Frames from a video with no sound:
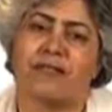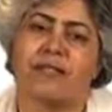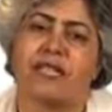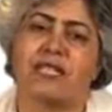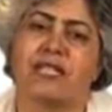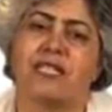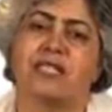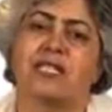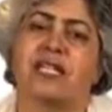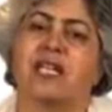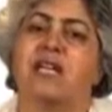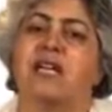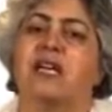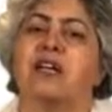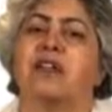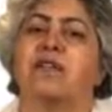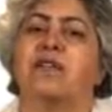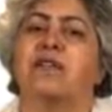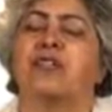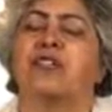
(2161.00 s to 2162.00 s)
things,
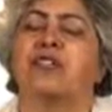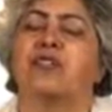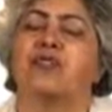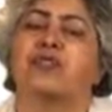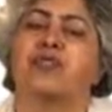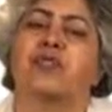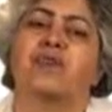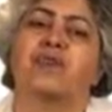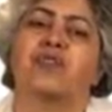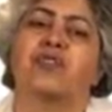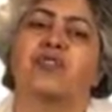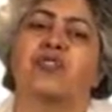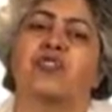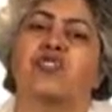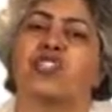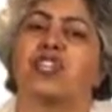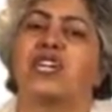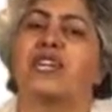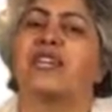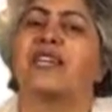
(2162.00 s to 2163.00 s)
but you don't want to
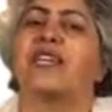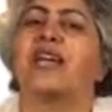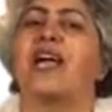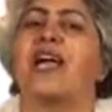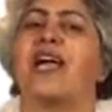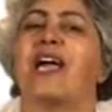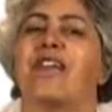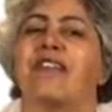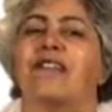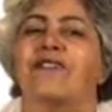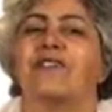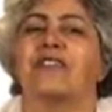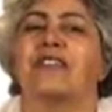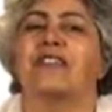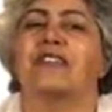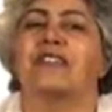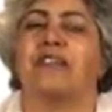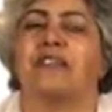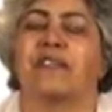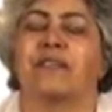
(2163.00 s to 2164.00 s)
share
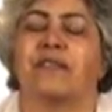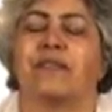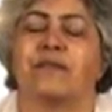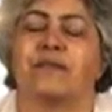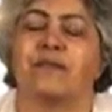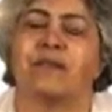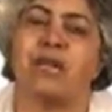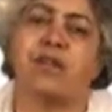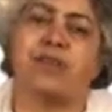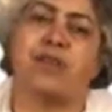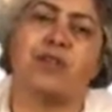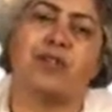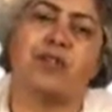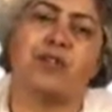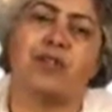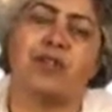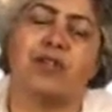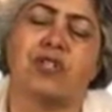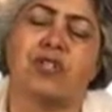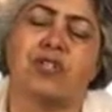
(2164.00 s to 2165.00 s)
everything. Maybe
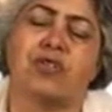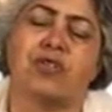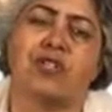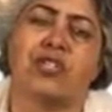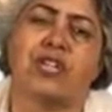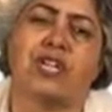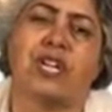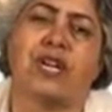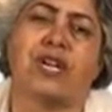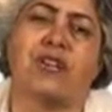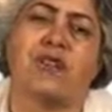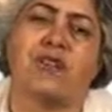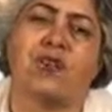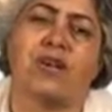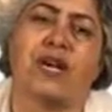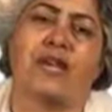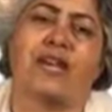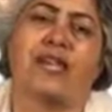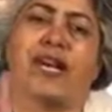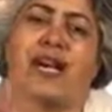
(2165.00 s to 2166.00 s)
you want to share
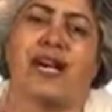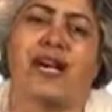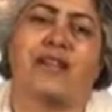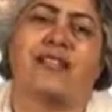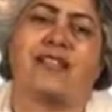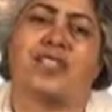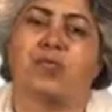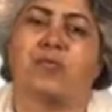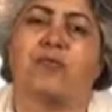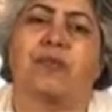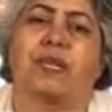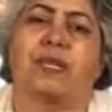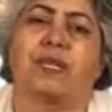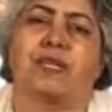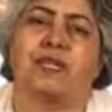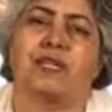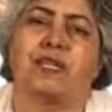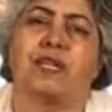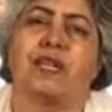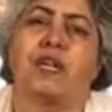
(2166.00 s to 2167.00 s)
one
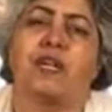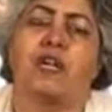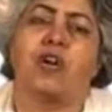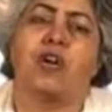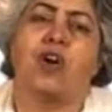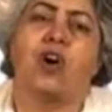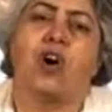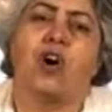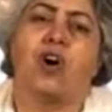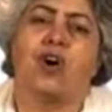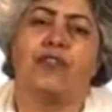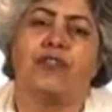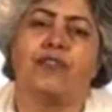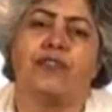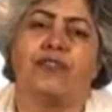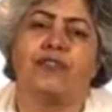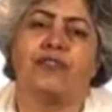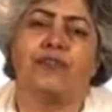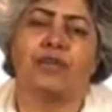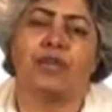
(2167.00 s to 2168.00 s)
aspect
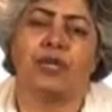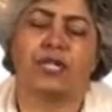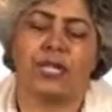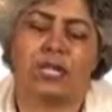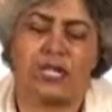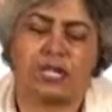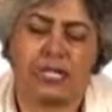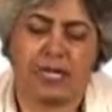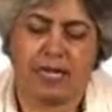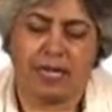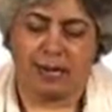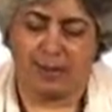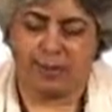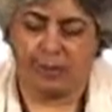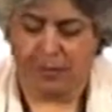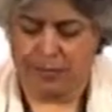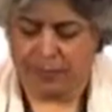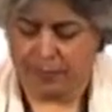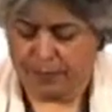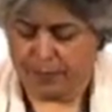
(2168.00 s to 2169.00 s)
of what has
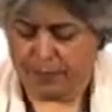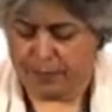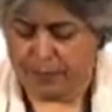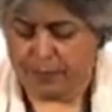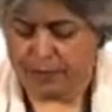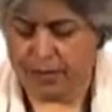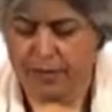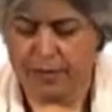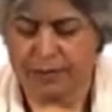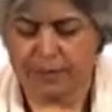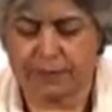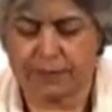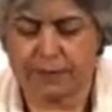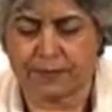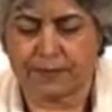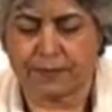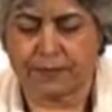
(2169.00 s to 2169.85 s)
happened. Okay?